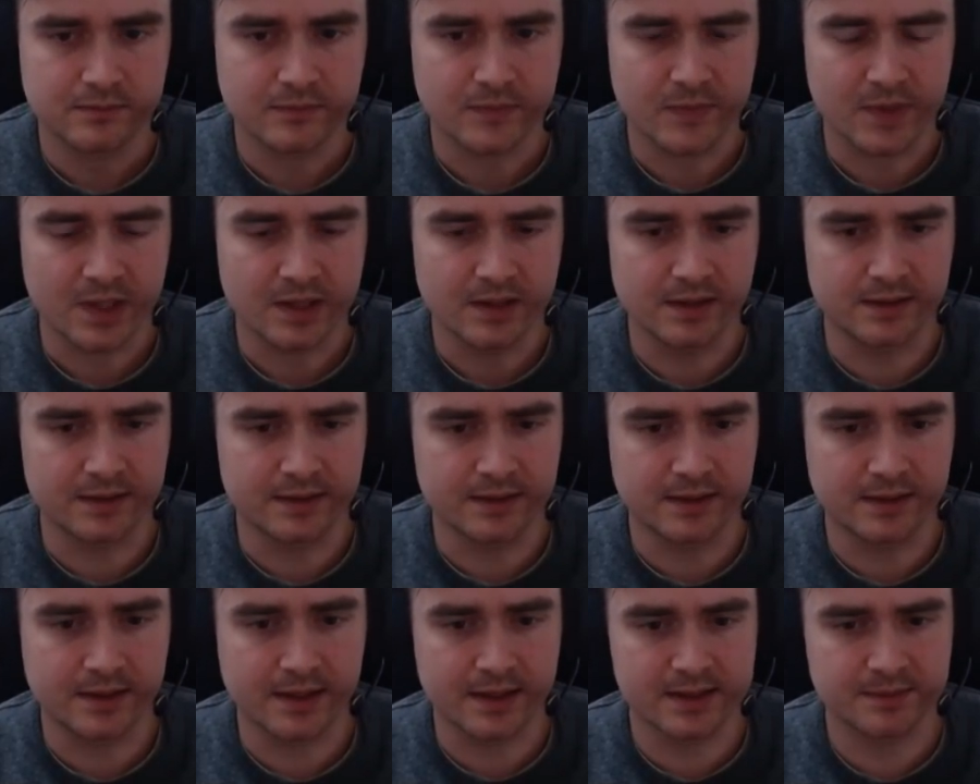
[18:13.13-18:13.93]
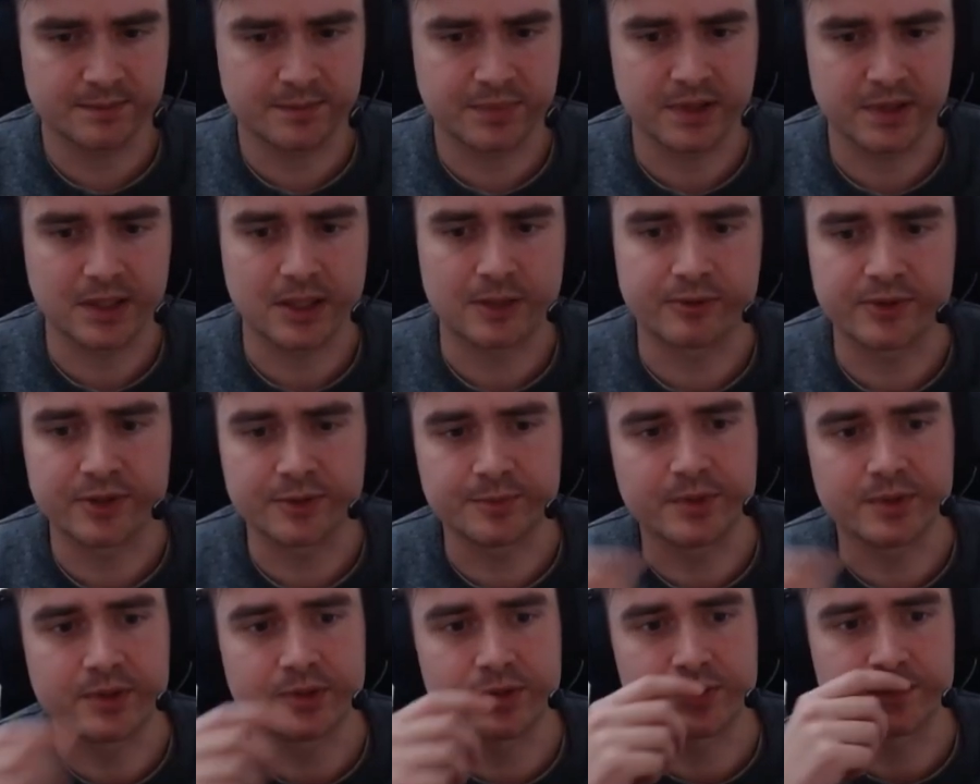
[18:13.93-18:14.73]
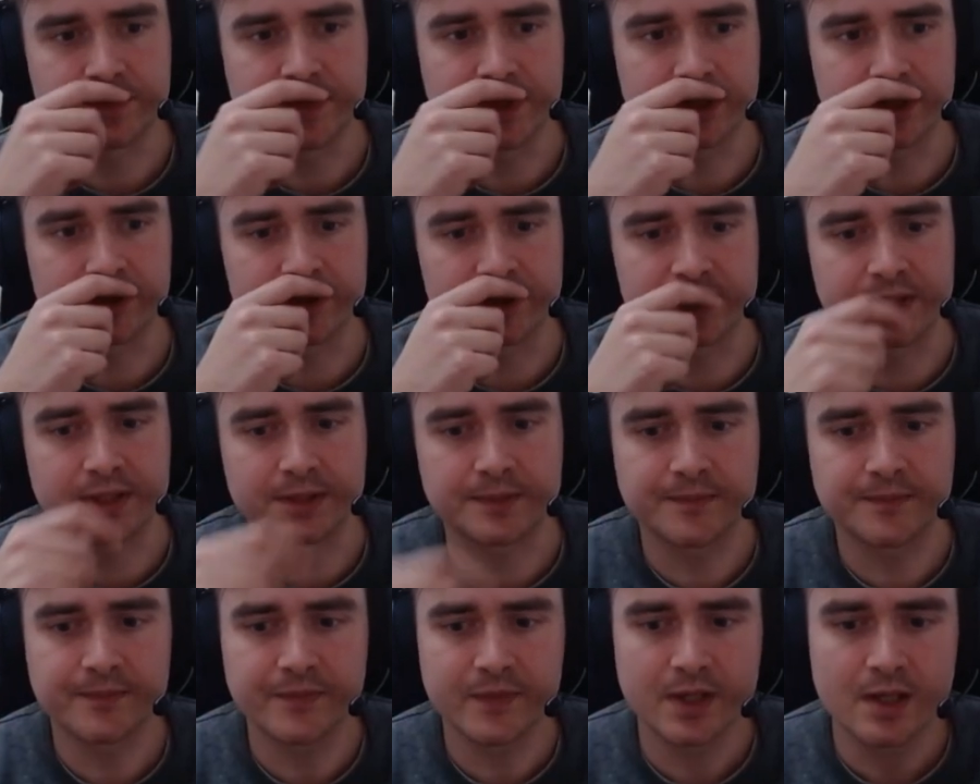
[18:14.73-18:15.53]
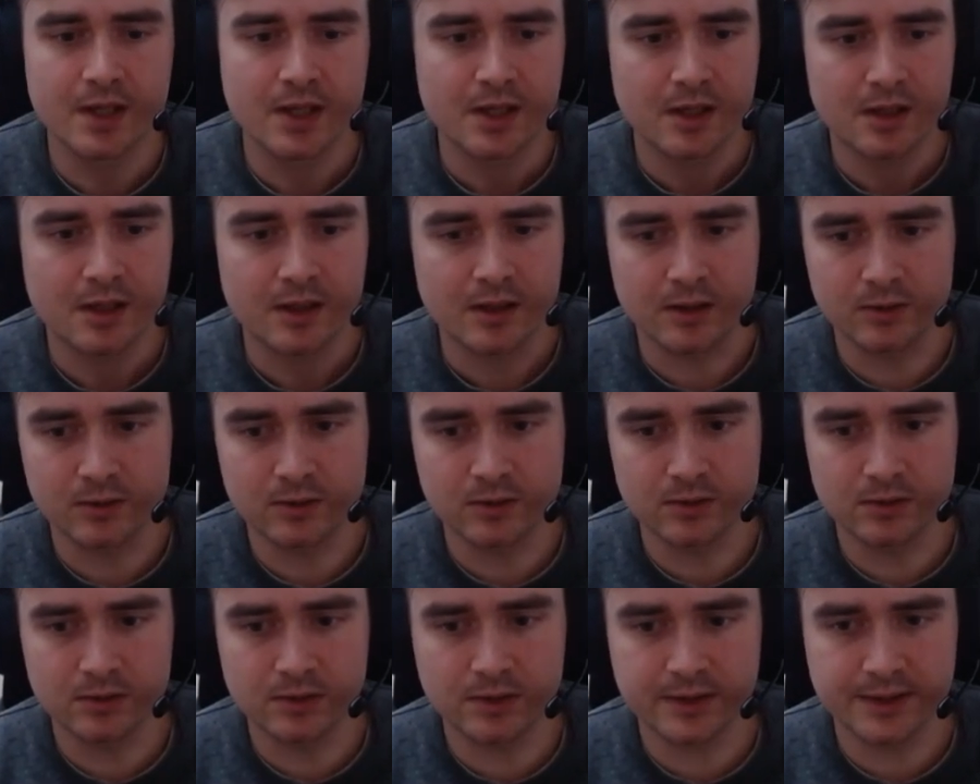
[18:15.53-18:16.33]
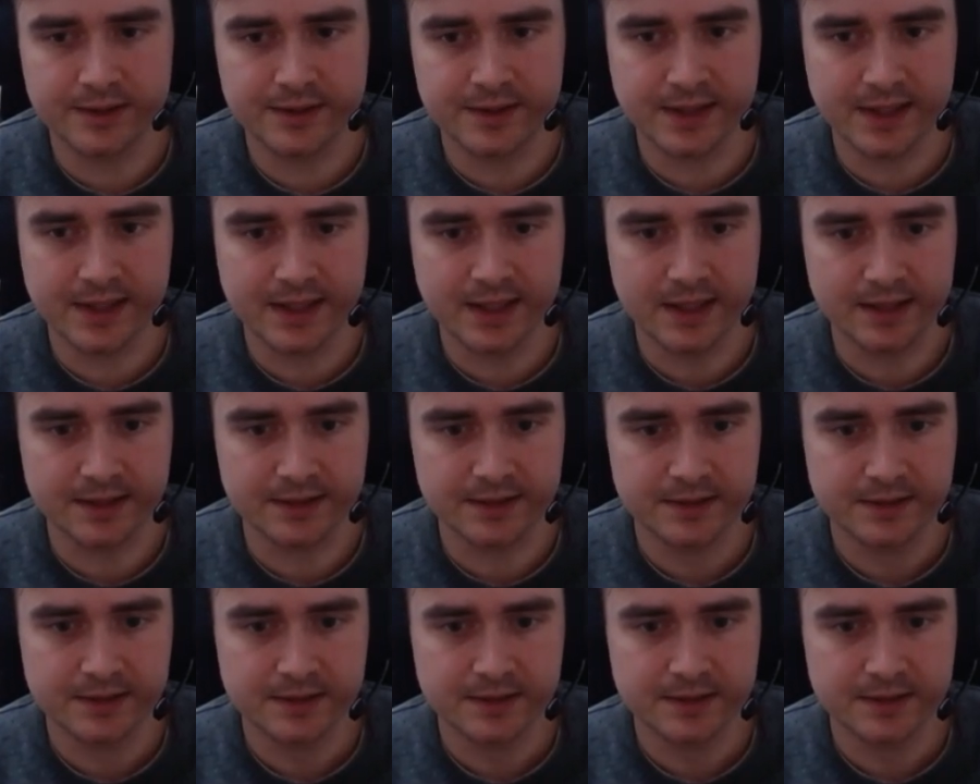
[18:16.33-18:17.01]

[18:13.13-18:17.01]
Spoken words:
He doesn't play Retribution, interesting. Oh, look at that!